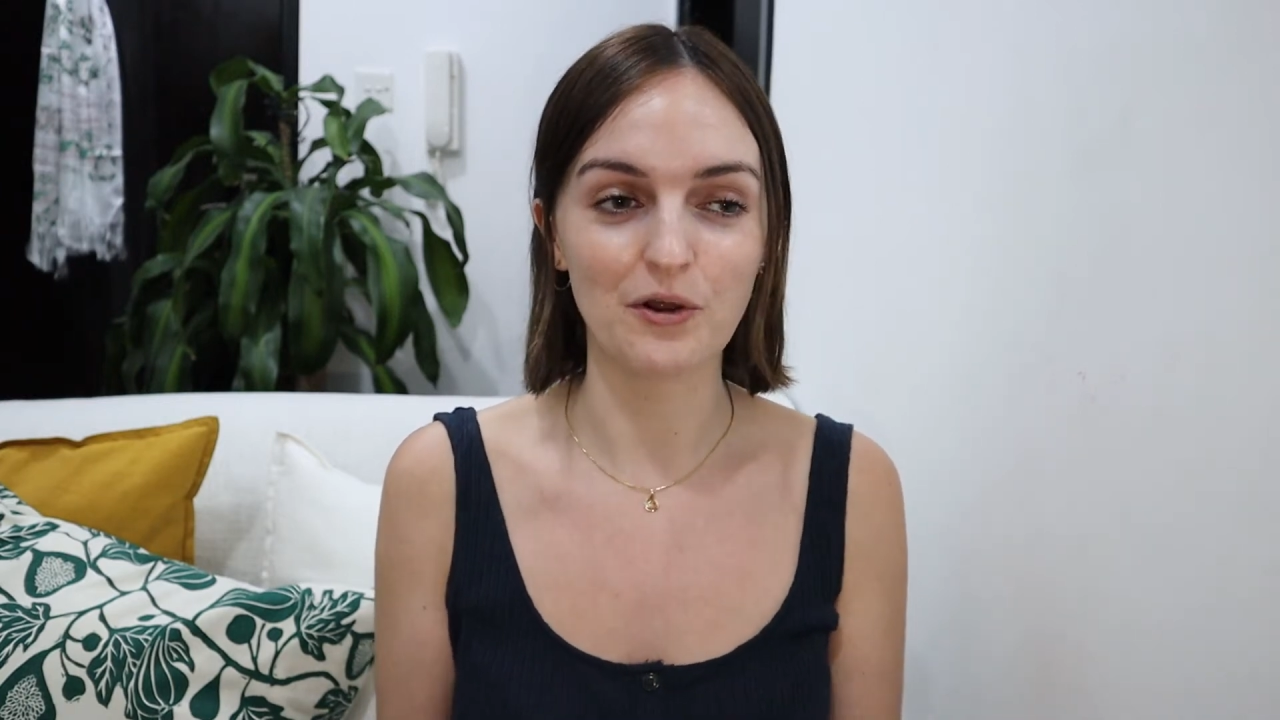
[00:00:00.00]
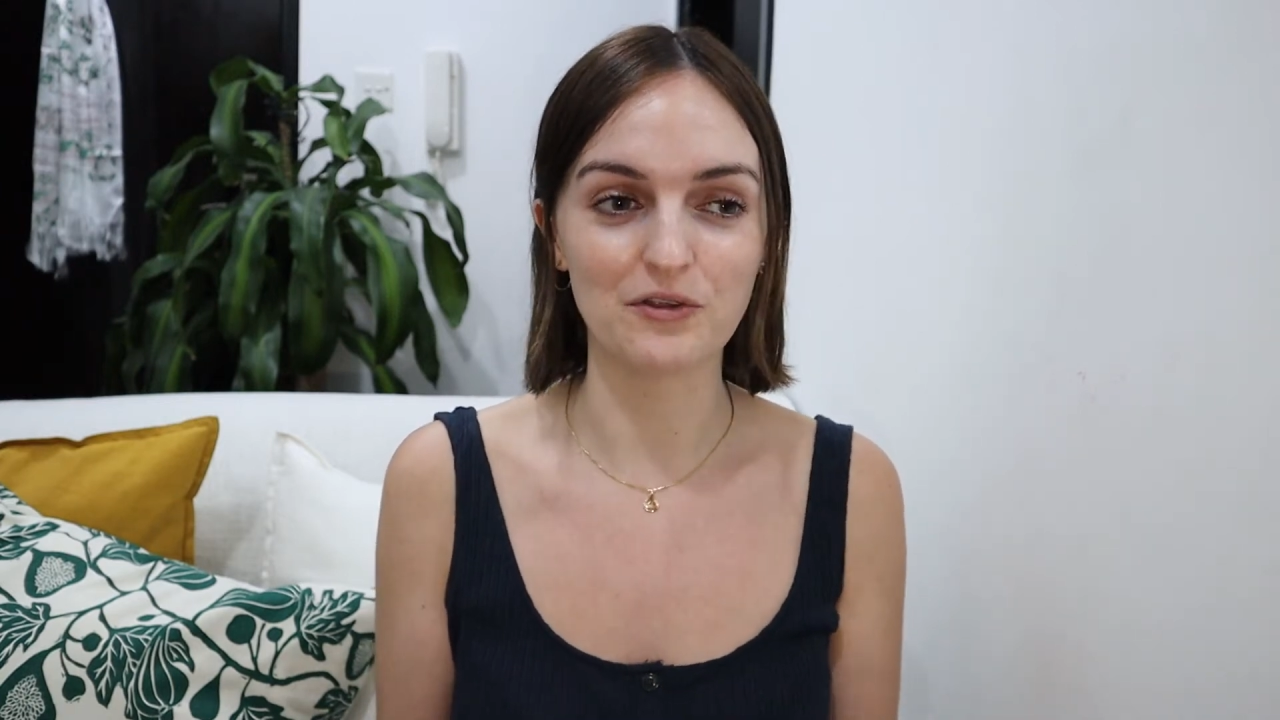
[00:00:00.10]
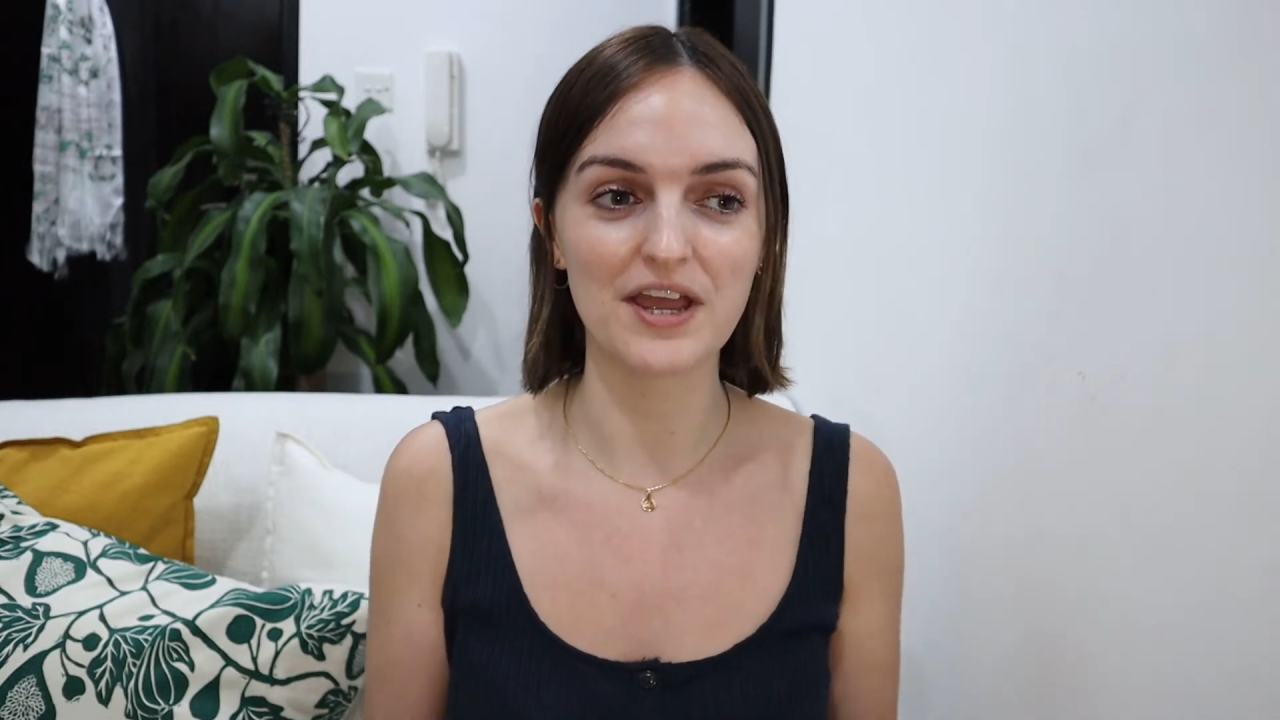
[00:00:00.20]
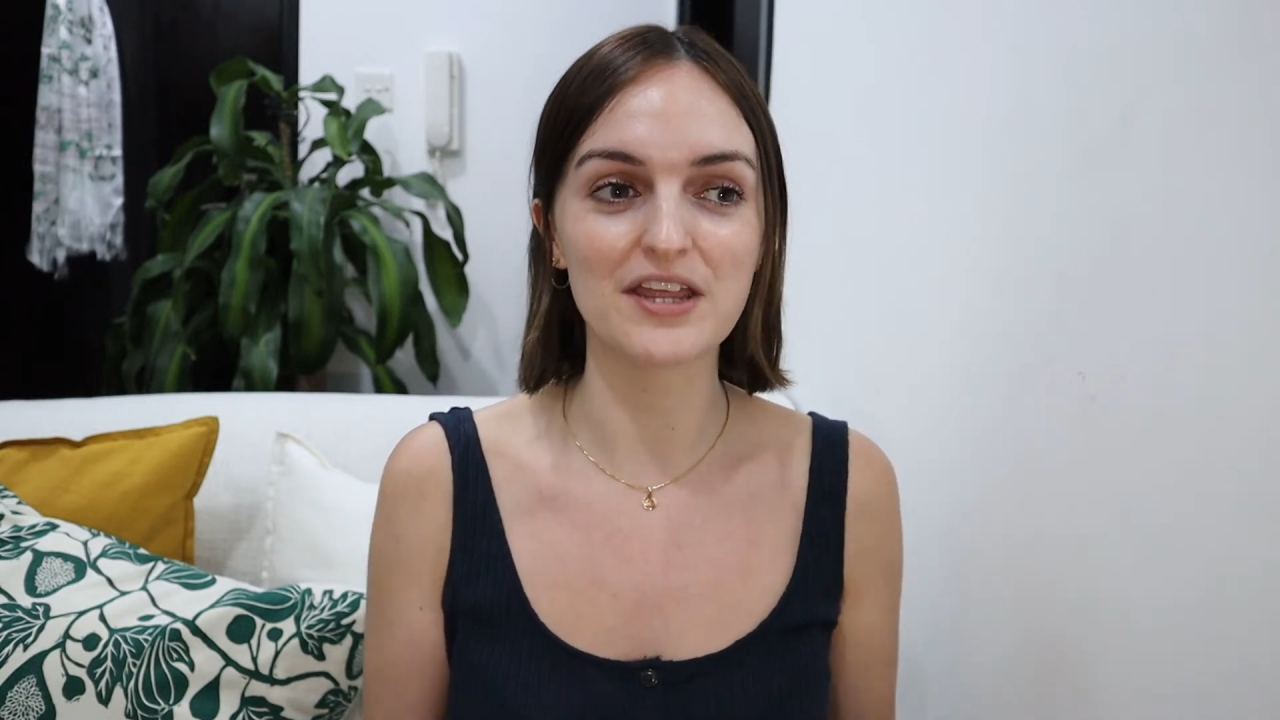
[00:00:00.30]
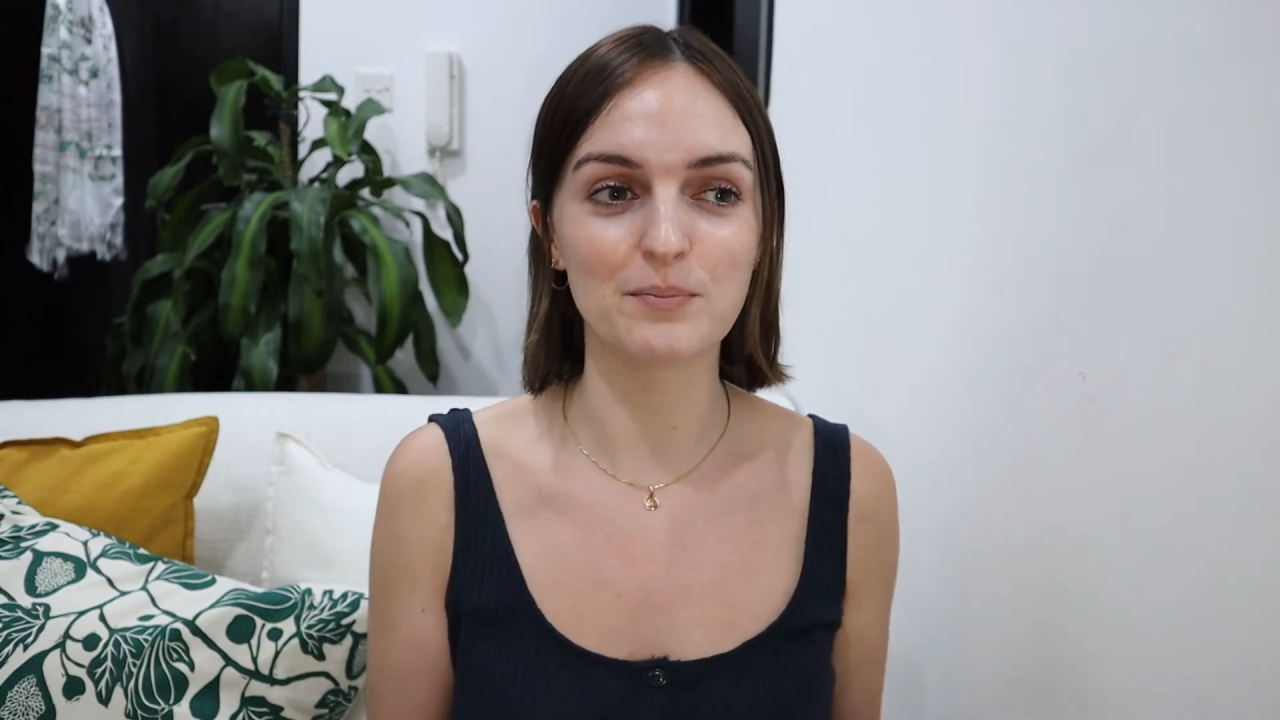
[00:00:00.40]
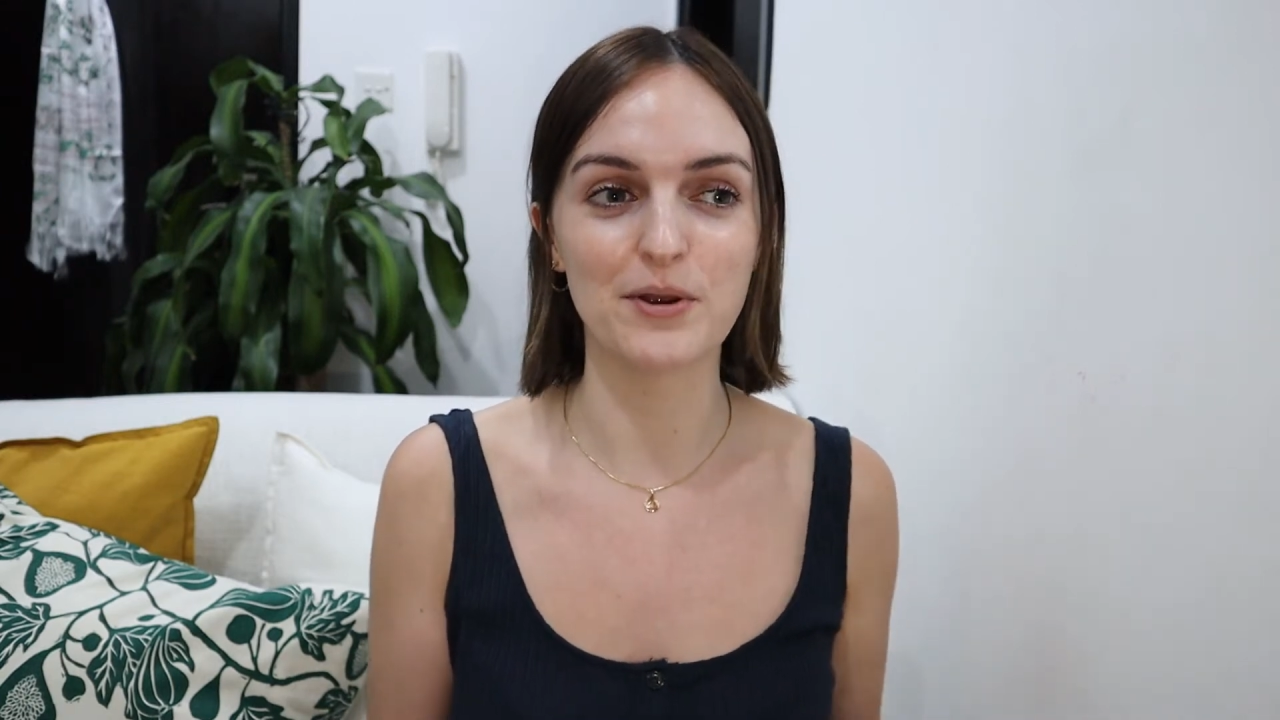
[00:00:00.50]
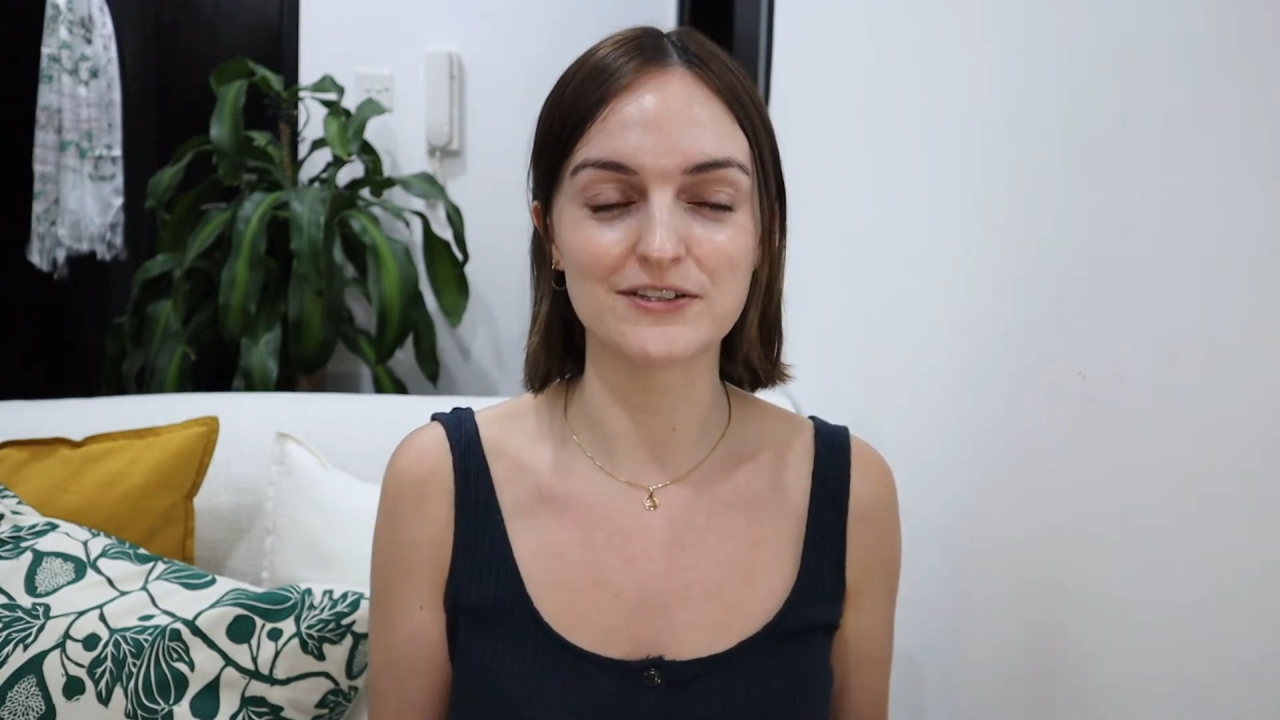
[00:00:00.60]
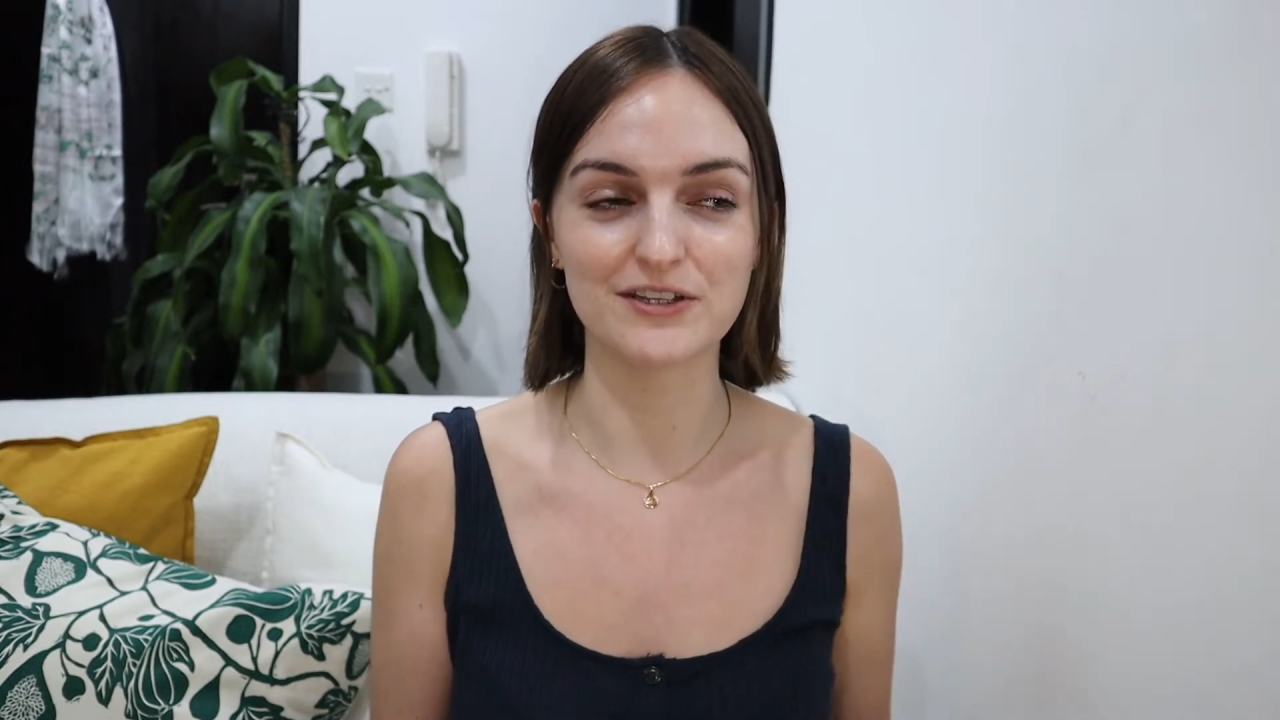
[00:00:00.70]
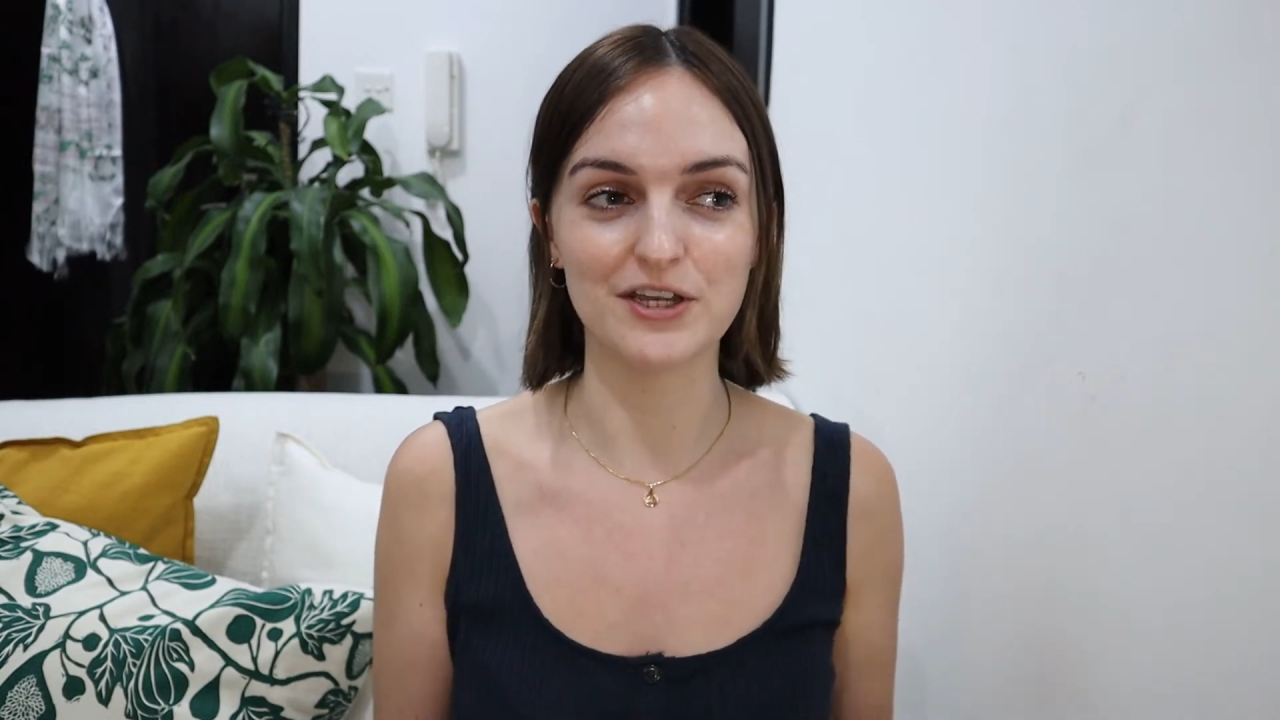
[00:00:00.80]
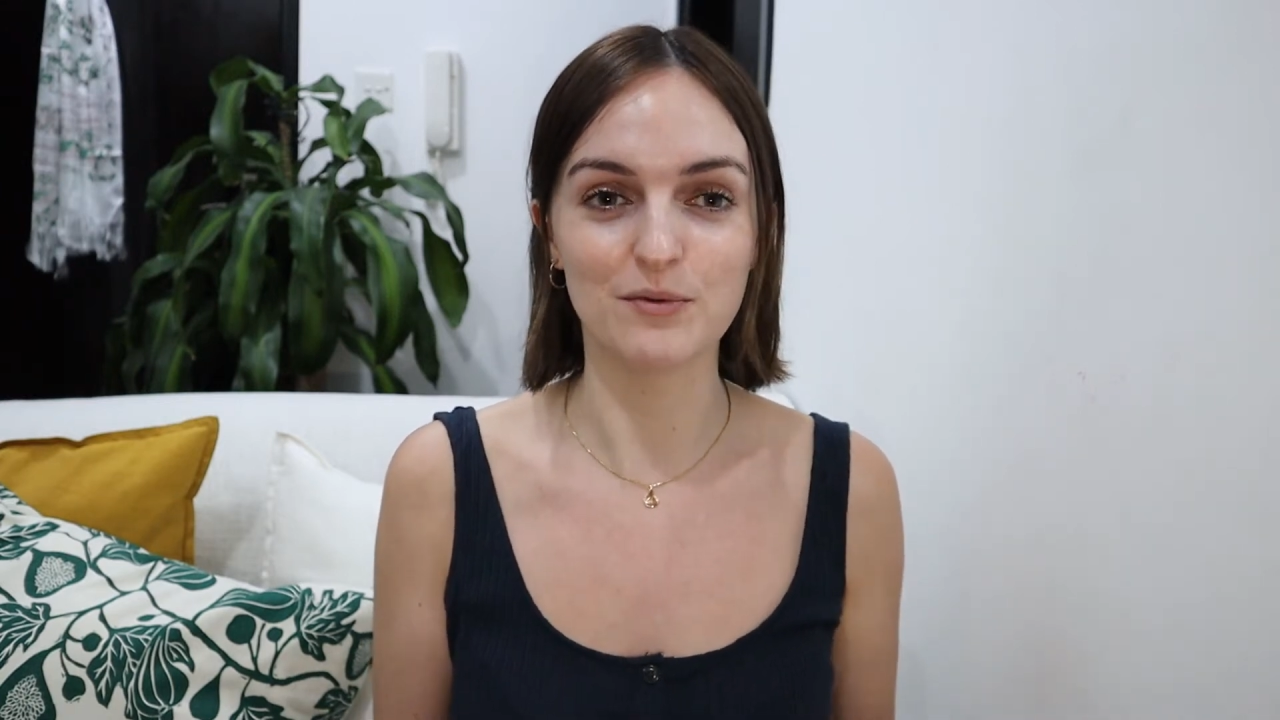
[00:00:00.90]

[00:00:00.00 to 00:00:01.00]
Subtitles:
or they're the person that